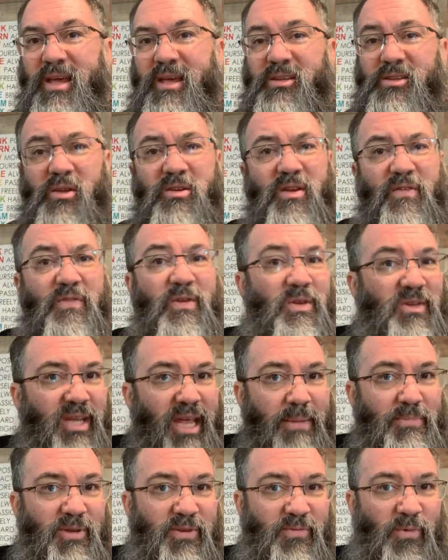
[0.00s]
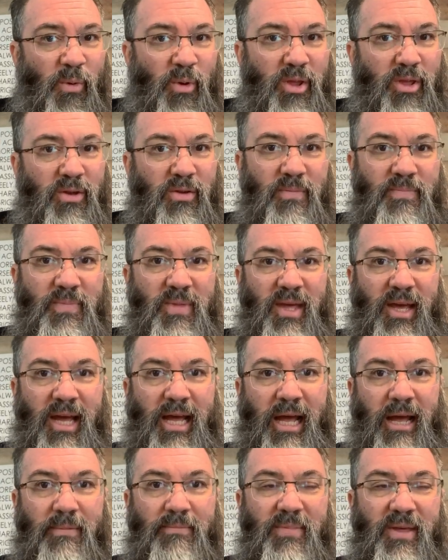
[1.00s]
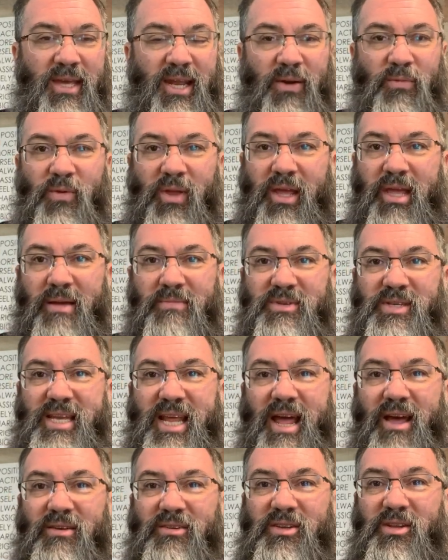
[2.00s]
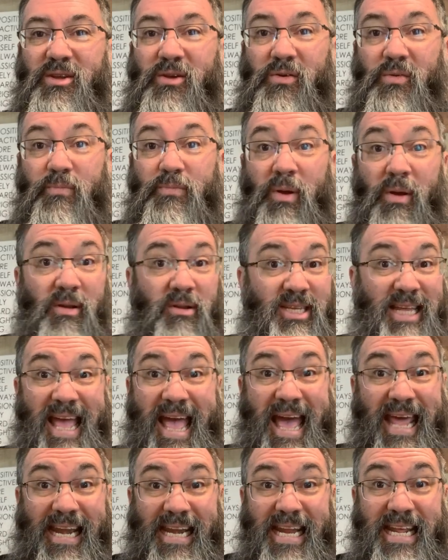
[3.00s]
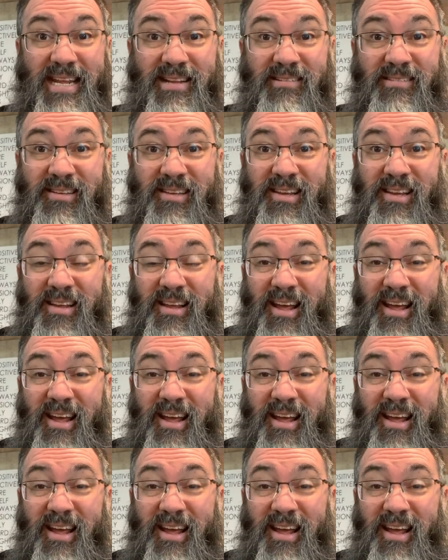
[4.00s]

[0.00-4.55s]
So there's a few tips for you. And it really comes down to editing.